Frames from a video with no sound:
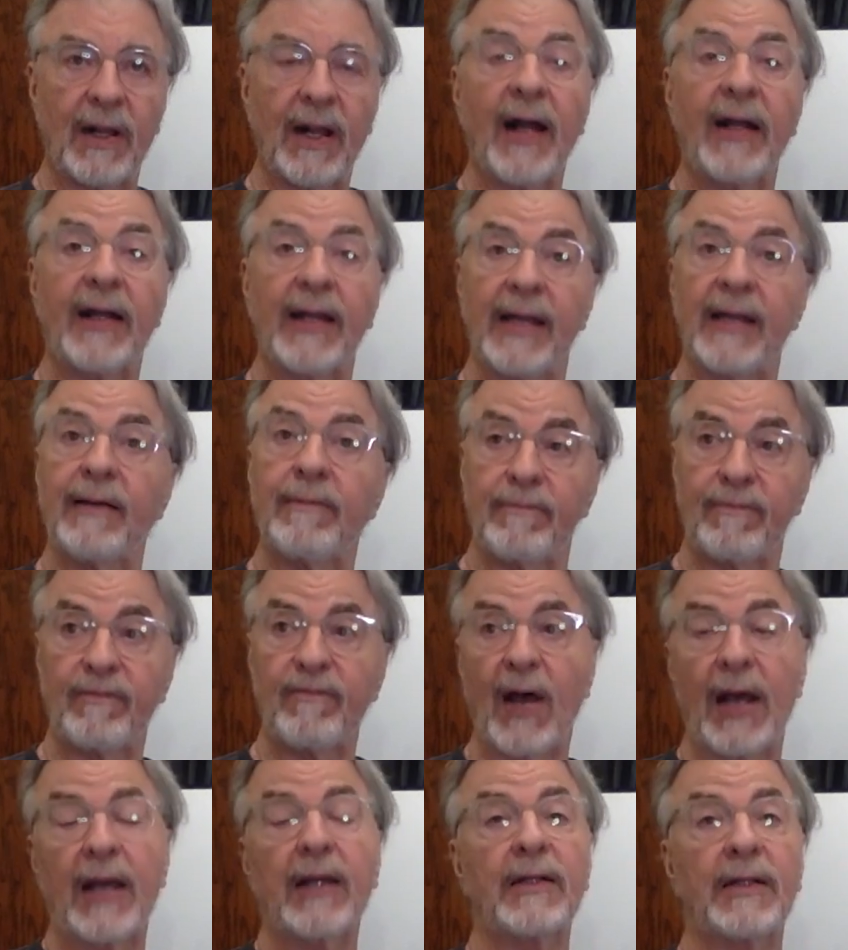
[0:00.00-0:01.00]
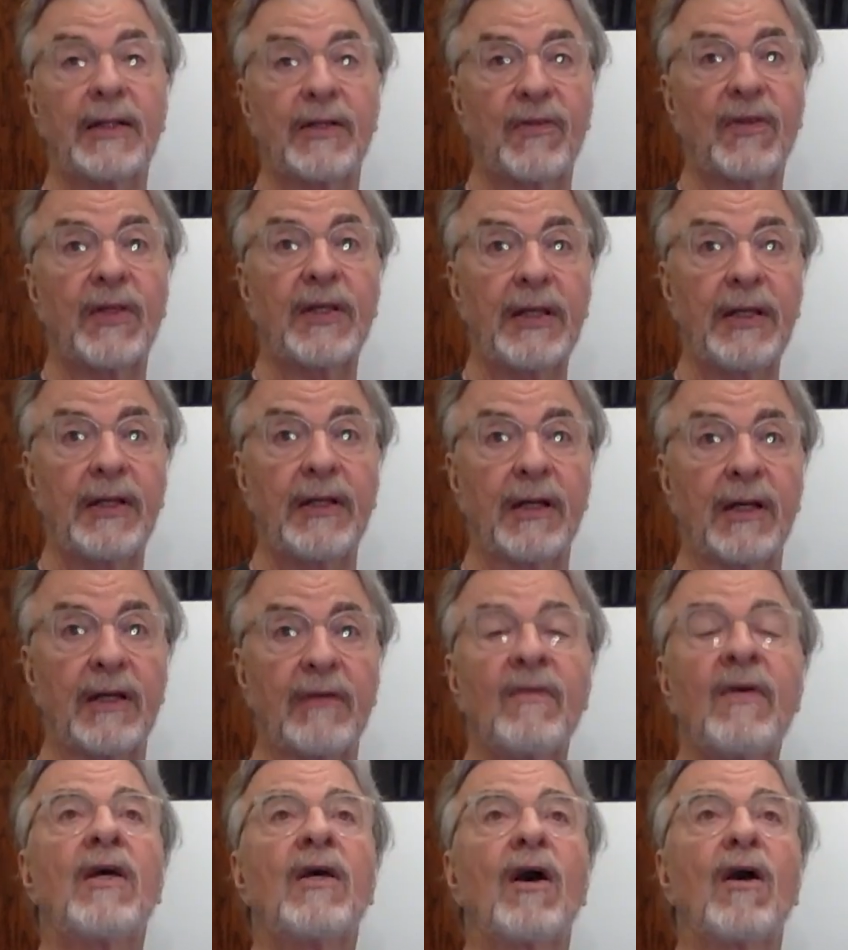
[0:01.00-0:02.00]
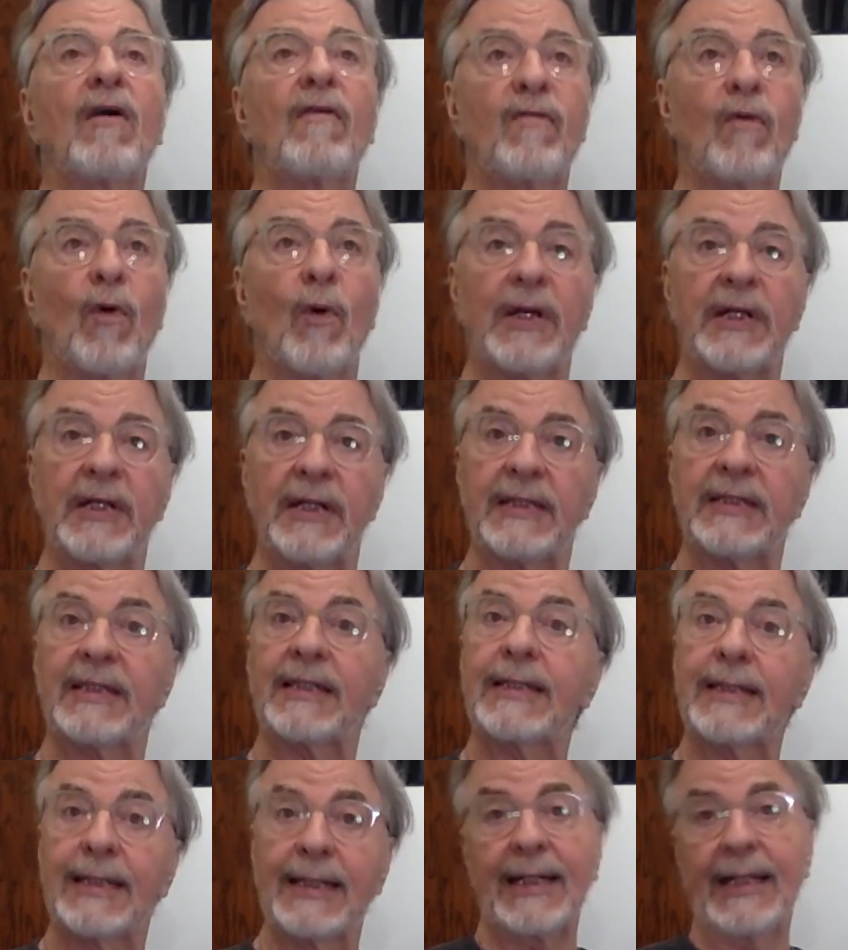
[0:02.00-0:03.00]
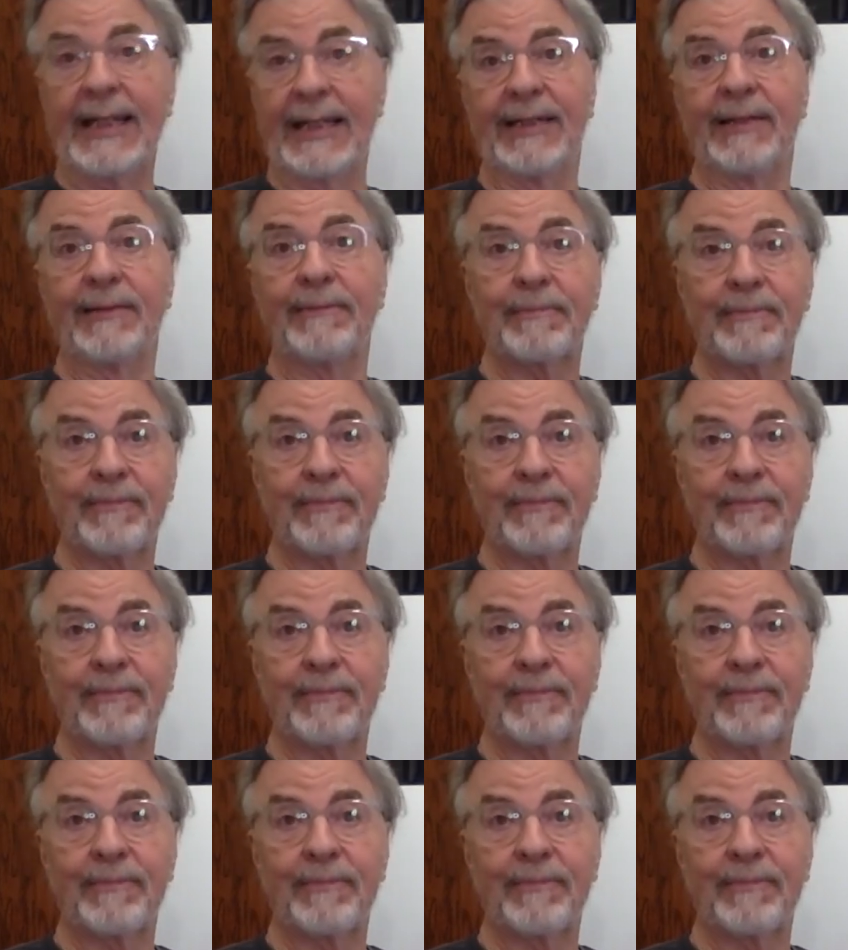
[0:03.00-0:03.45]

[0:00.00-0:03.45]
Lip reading: I am finally thinking of avoiding killing.